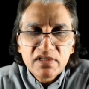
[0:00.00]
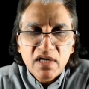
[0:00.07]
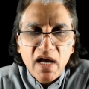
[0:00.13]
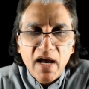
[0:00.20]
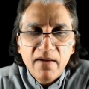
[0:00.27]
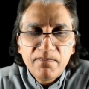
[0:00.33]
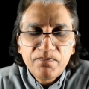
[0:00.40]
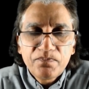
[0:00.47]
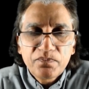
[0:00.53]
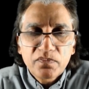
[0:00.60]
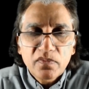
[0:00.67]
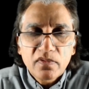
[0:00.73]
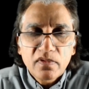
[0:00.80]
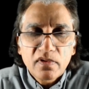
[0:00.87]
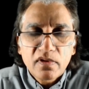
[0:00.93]

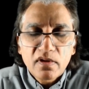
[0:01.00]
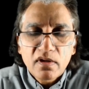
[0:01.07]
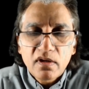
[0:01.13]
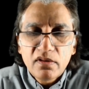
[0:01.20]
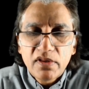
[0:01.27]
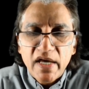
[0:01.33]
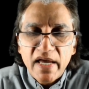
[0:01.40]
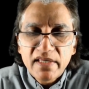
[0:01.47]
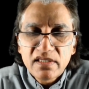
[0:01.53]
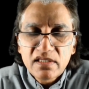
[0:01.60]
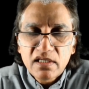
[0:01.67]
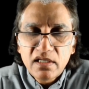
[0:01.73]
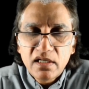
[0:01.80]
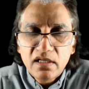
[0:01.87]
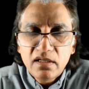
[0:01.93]

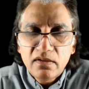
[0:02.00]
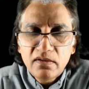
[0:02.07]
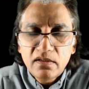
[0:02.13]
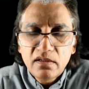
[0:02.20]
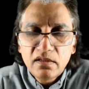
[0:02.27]
that